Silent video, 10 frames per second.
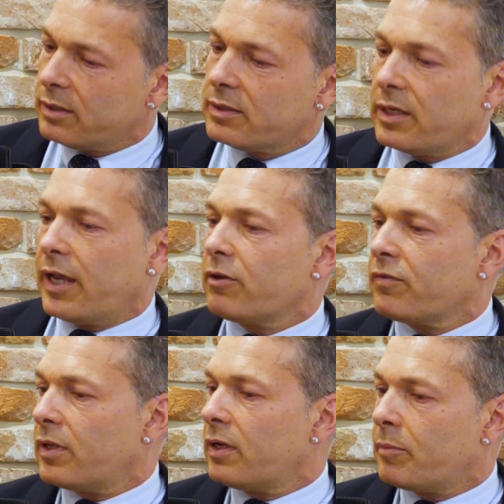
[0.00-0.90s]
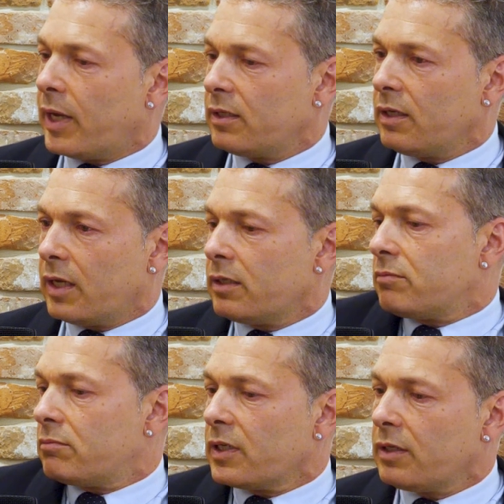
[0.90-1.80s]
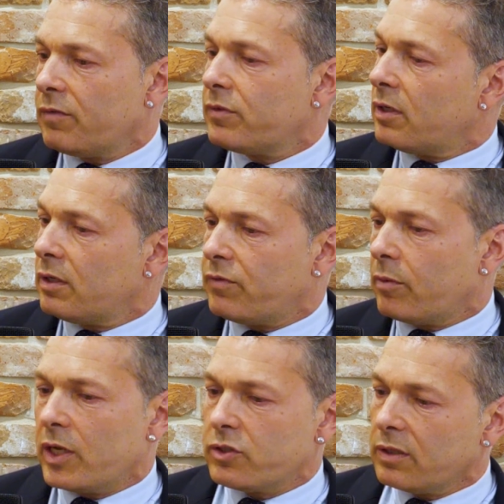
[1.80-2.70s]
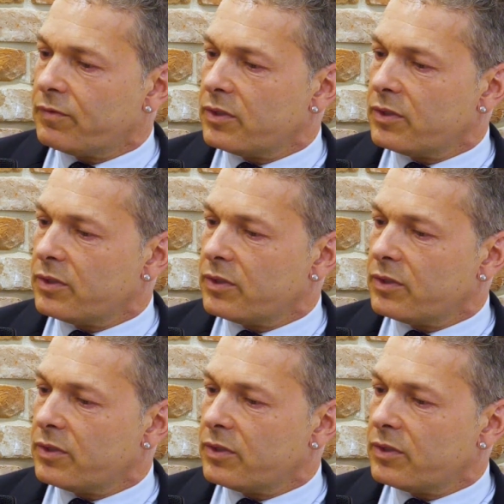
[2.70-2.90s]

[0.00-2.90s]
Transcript: scan of the body and give the information if